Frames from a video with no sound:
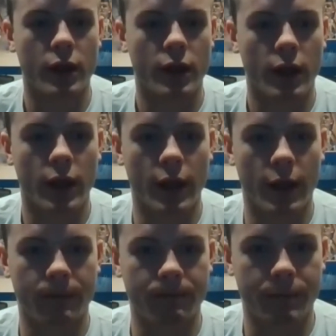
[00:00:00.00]

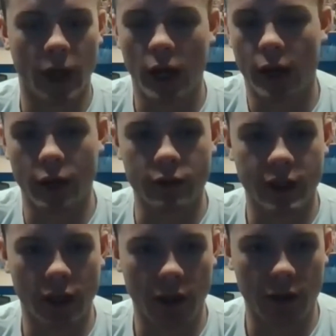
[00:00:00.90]
Um, but kind of like you
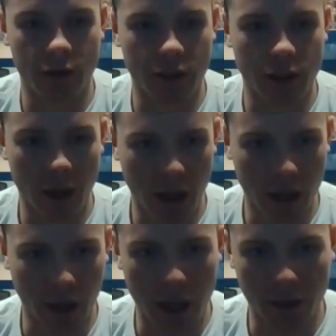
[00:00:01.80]
said, later in the year, I
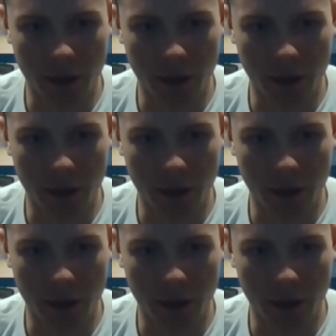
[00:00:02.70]
kind of got things